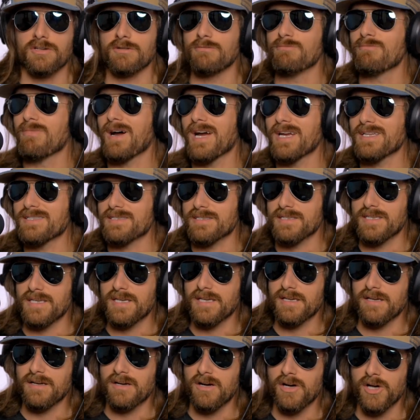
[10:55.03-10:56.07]
You might see
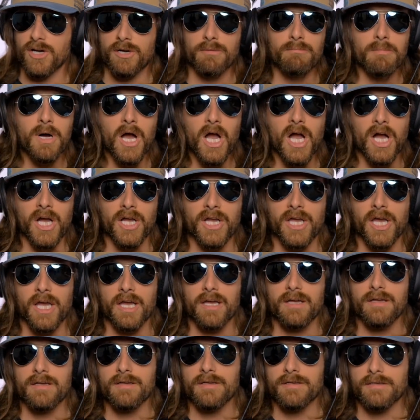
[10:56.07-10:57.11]
it on a mug.
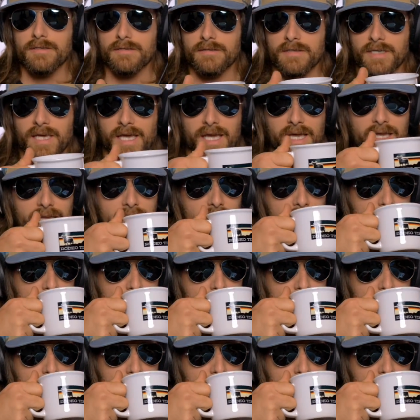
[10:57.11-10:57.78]
Okay?